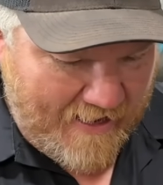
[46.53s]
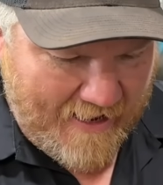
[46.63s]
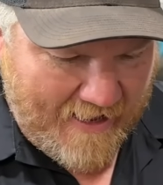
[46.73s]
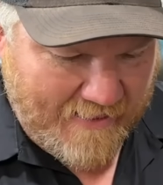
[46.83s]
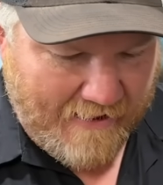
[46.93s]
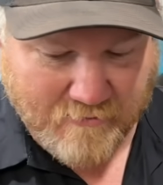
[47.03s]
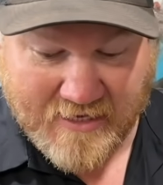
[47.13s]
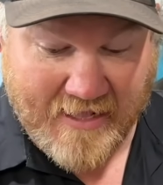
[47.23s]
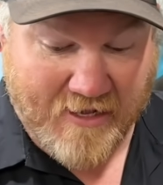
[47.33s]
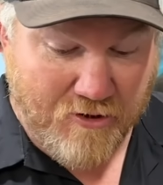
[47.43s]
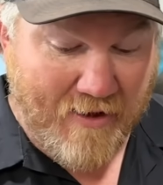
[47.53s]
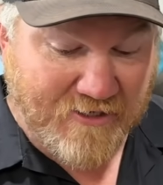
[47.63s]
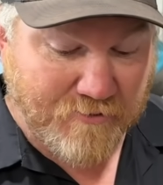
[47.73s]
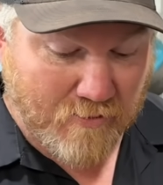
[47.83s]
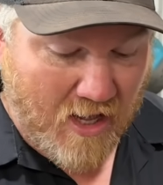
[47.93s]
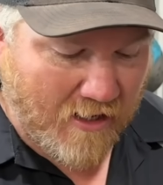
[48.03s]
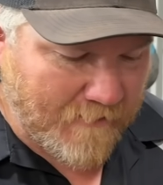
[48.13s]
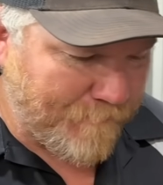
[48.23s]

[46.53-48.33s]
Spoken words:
and that was getting a new engine block.